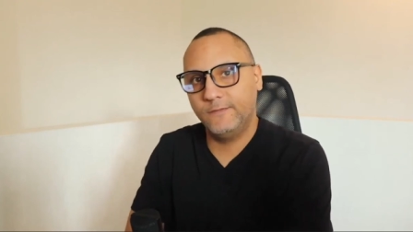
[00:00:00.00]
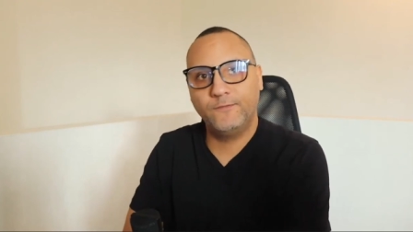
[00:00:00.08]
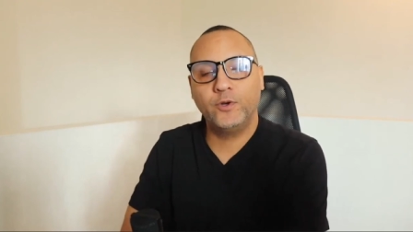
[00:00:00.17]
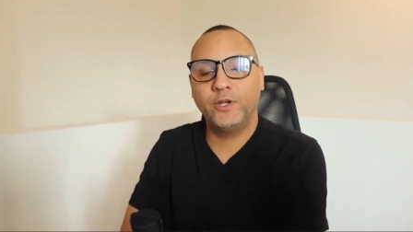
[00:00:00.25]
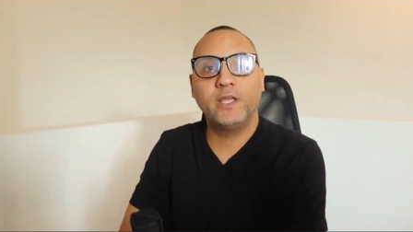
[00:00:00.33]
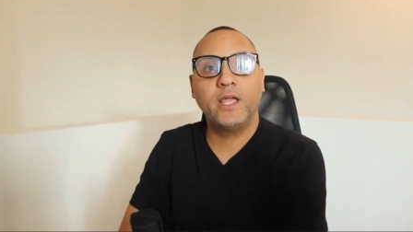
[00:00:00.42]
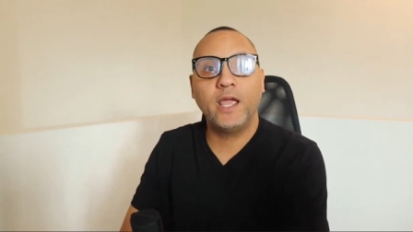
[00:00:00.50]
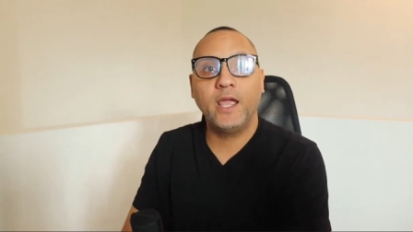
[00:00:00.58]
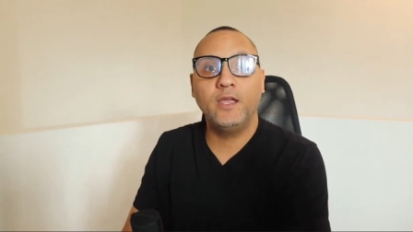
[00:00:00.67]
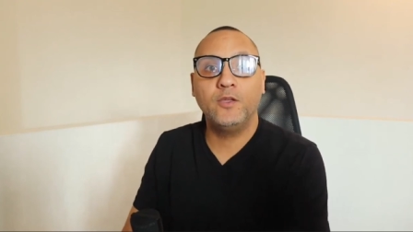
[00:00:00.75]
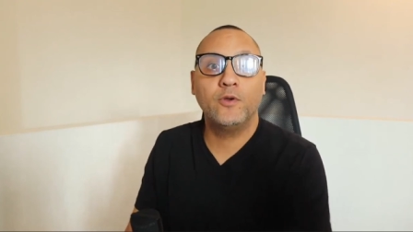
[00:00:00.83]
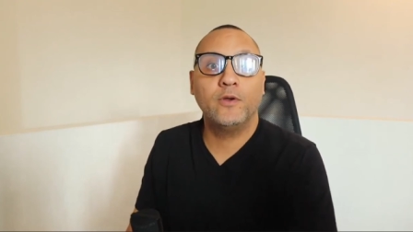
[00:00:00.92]
40k,
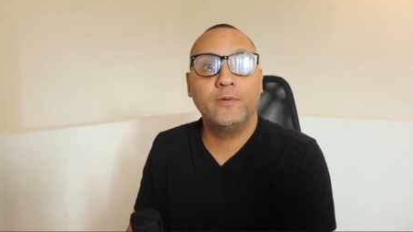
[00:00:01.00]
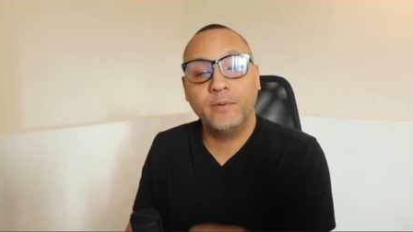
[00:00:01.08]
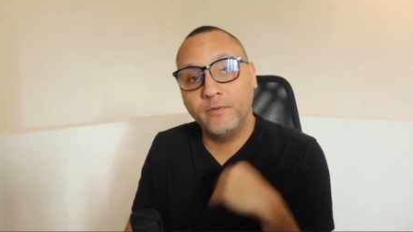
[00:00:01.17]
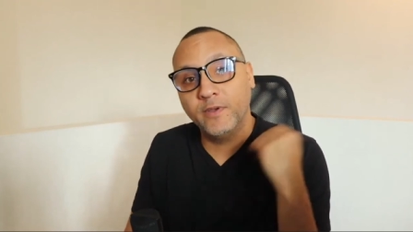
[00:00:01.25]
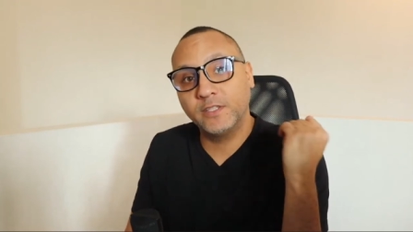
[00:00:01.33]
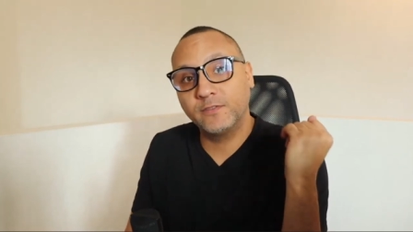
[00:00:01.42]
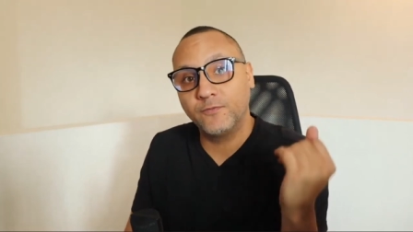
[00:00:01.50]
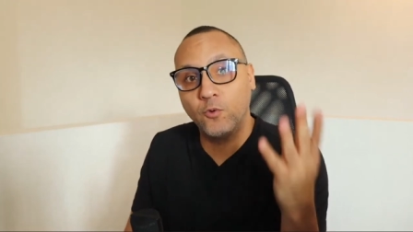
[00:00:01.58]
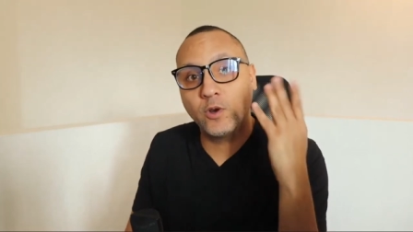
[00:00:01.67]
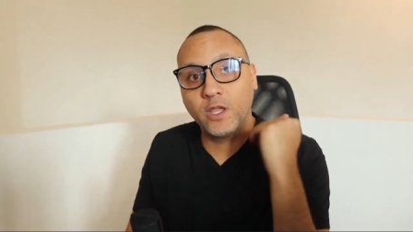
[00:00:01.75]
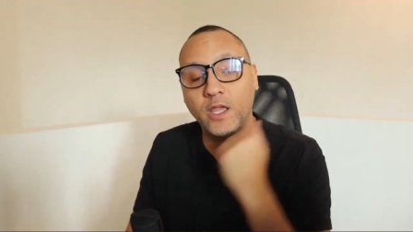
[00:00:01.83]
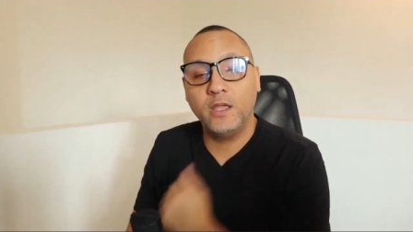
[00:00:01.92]
and you're able to invest
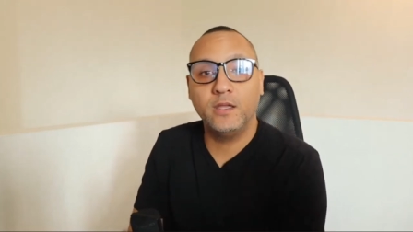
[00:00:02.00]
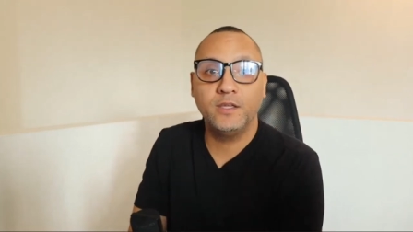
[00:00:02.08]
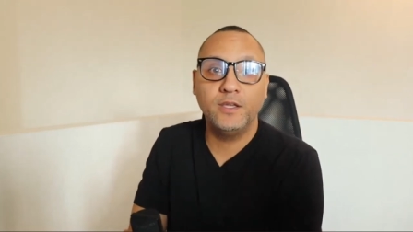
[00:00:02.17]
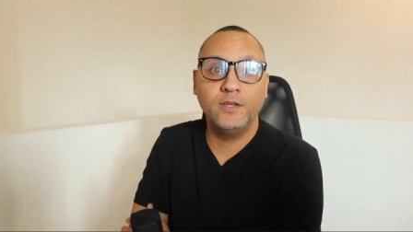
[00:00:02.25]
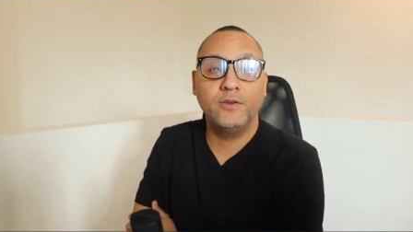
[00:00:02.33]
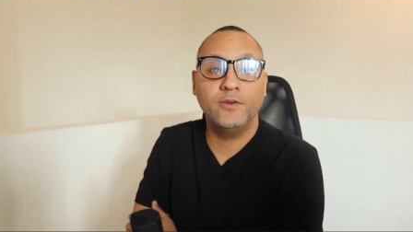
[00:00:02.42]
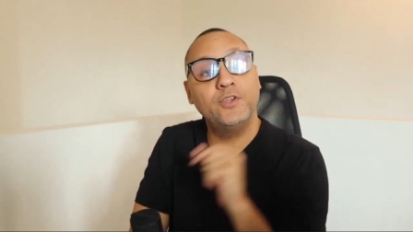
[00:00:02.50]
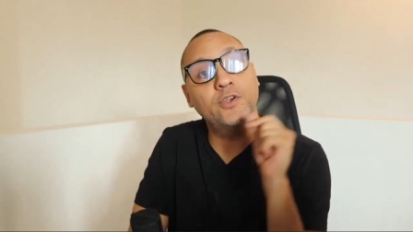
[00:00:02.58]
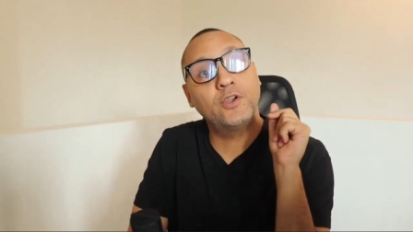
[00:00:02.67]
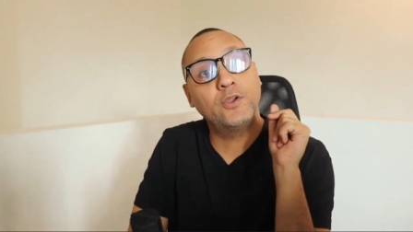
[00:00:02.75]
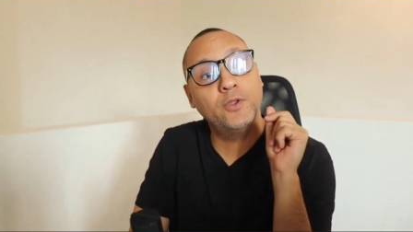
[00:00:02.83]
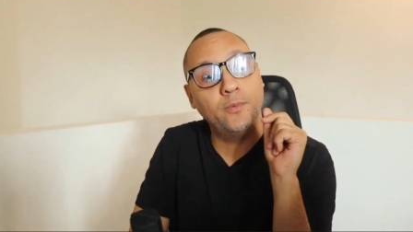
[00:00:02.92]
4k a year, and your
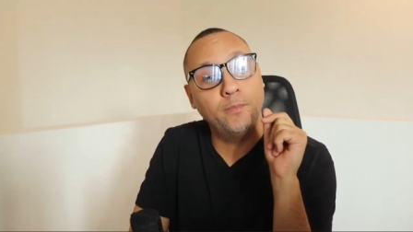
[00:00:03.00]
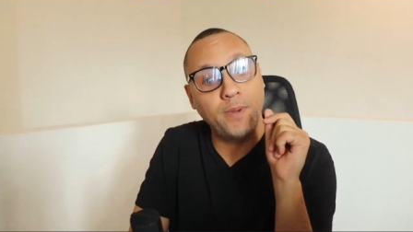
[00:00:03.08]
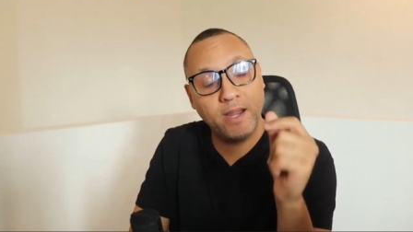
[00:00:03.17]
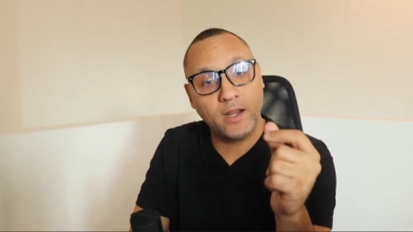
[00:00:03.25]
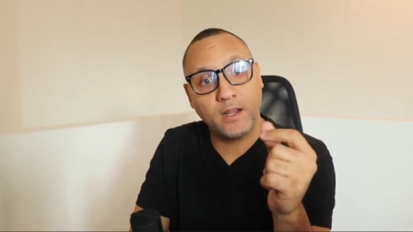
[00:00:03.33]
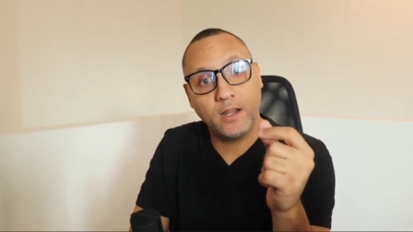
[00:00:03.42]
your bank,